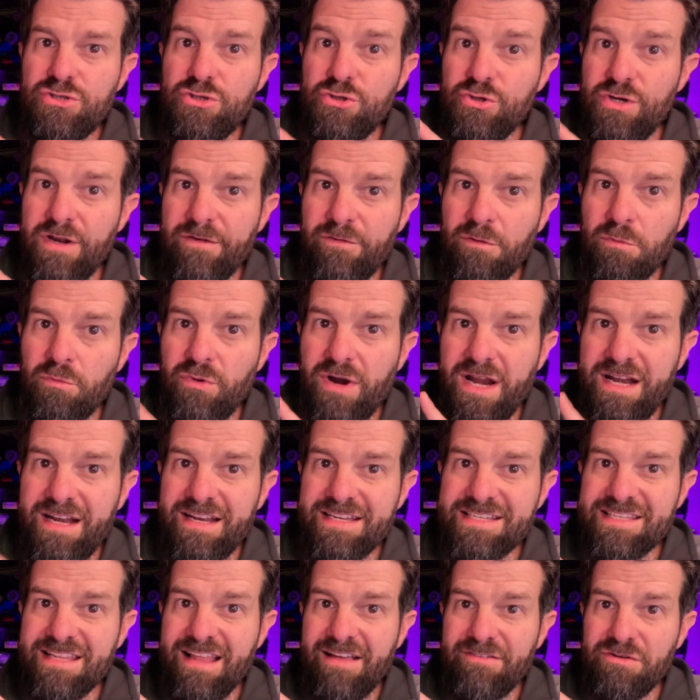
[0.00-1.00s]
2 different
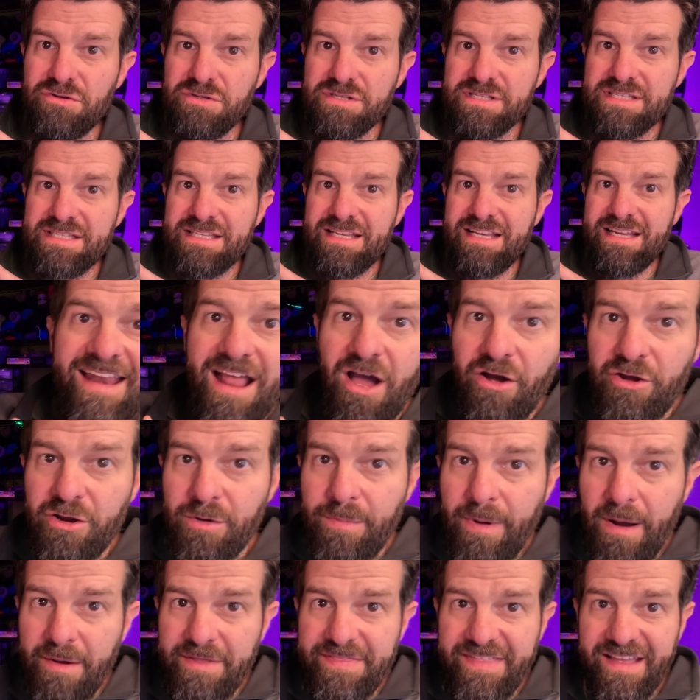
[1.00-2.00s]
brightness levels. Now, you're
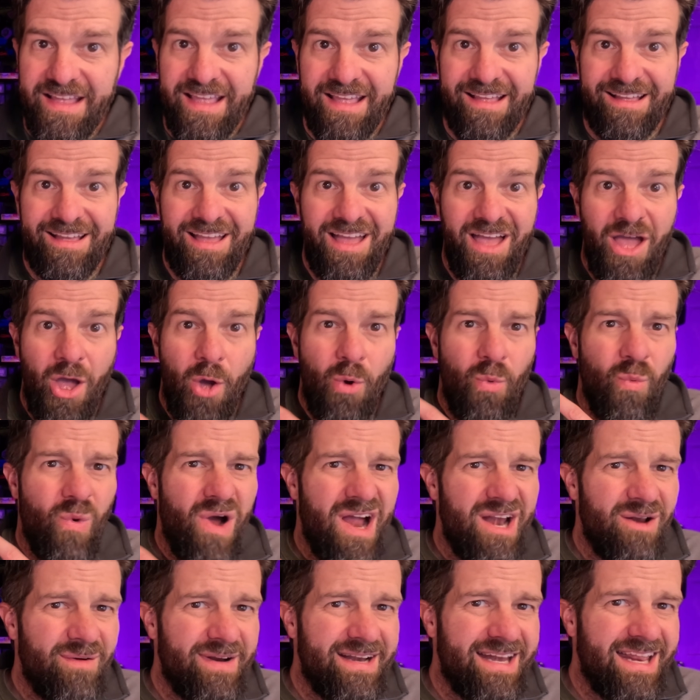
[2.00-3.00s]
probably thinking,
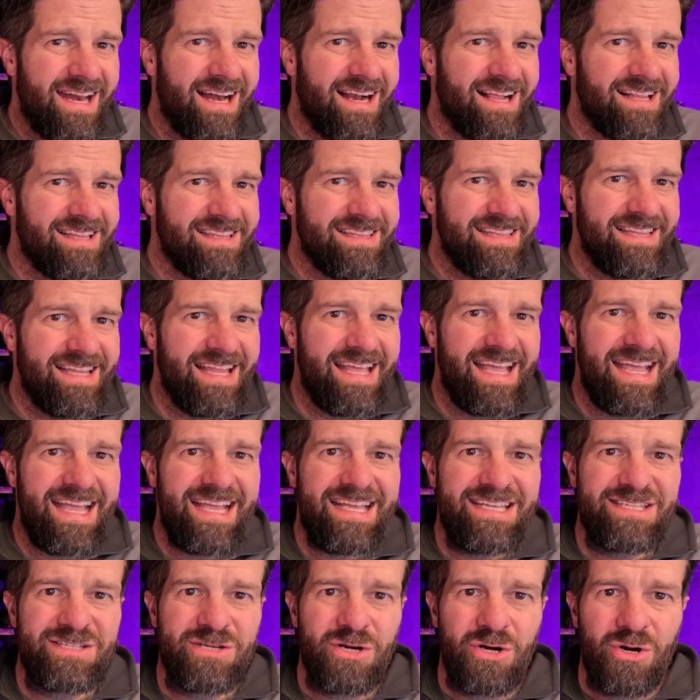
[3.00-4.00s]
why do I need a
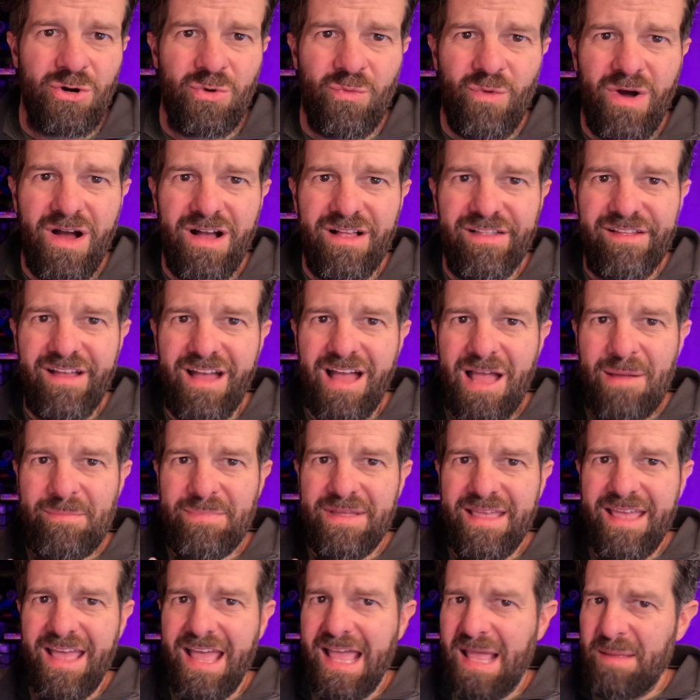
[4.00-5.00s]
laser while I'm
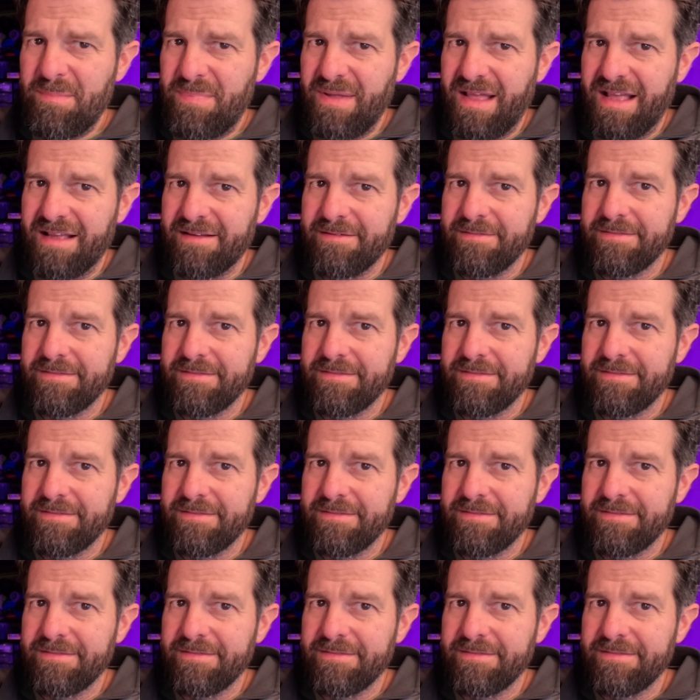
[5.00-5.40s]
camping?